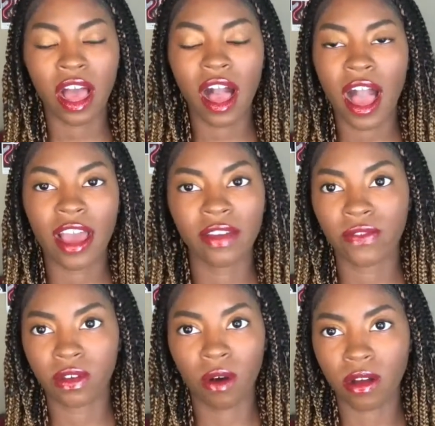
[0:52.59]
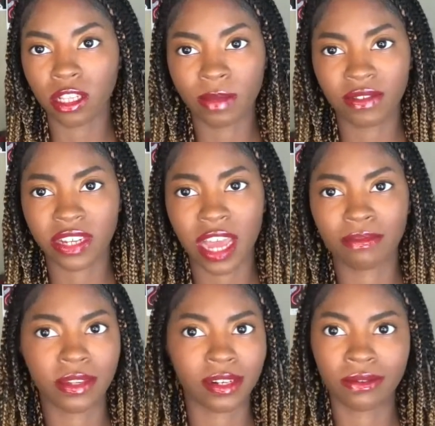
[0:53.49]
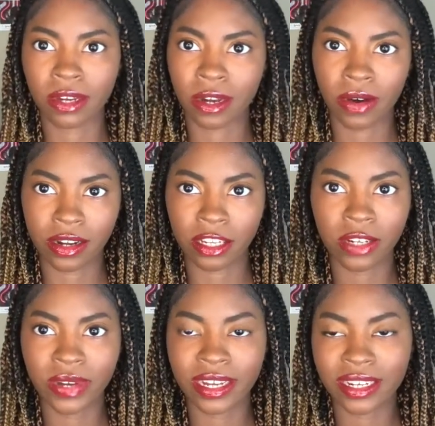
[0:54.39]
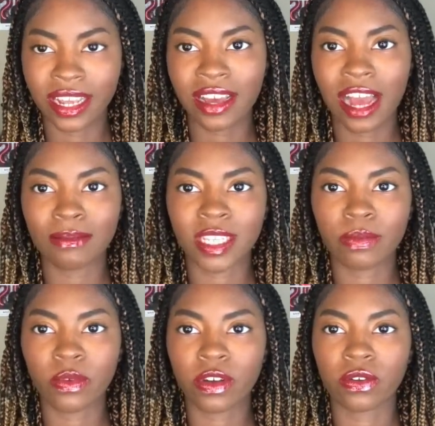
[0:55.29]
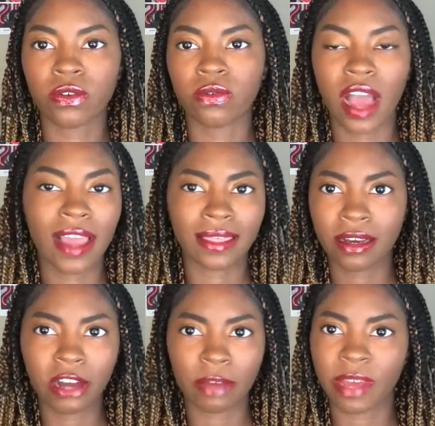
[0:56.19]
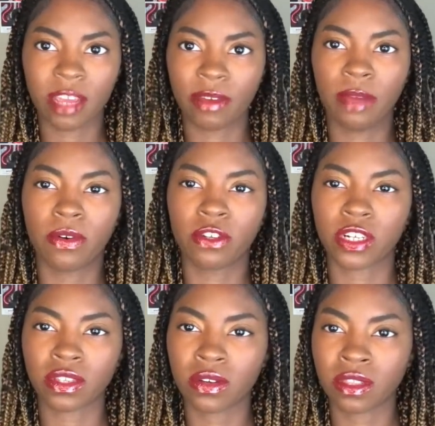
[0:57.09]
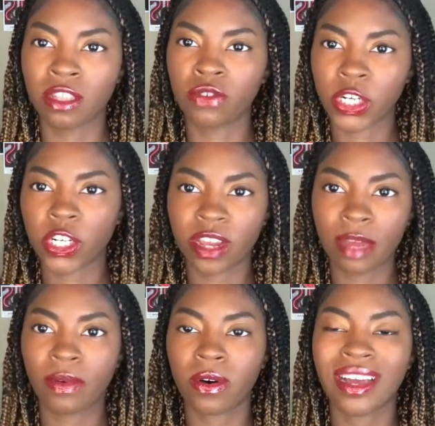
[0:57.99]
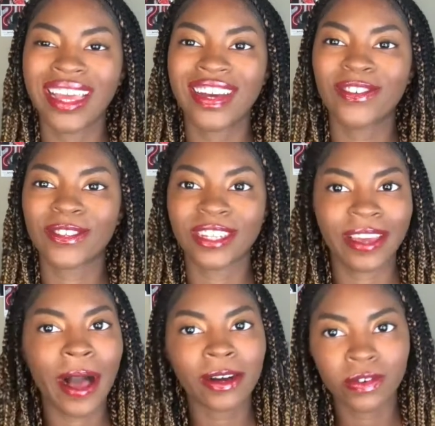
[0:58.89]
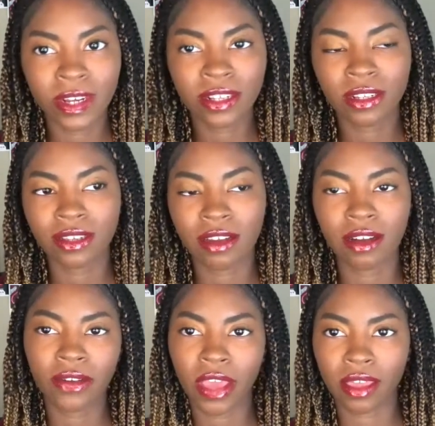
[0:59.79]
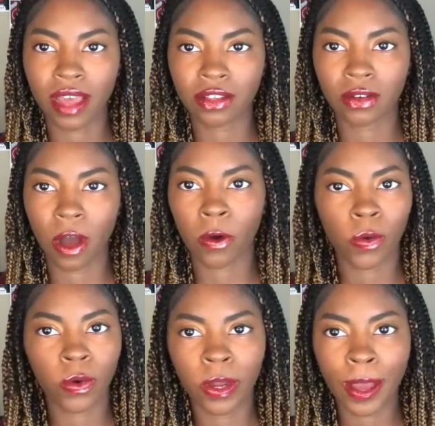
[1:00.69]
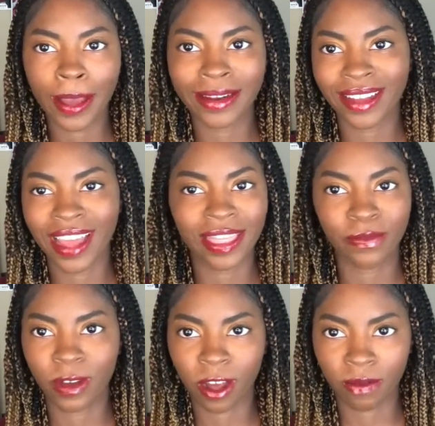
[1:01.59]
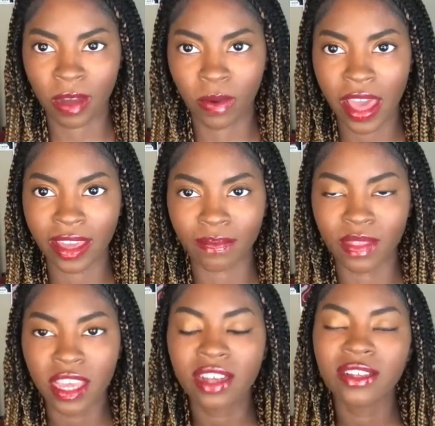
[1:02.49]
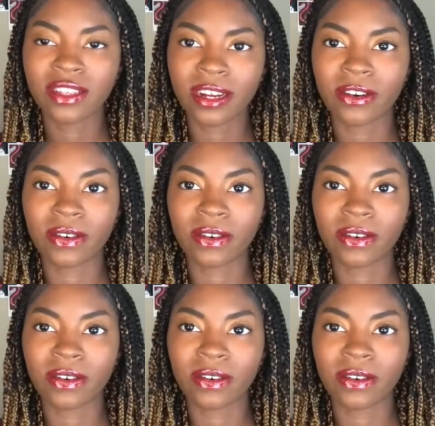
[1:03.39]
I, for the longest amount of time, didn't really know how to do it. I'm someone who, I think like many people, just looked at the nutrition label, looked at calories, said, okay, that's low, we're good, and then went on my way. So,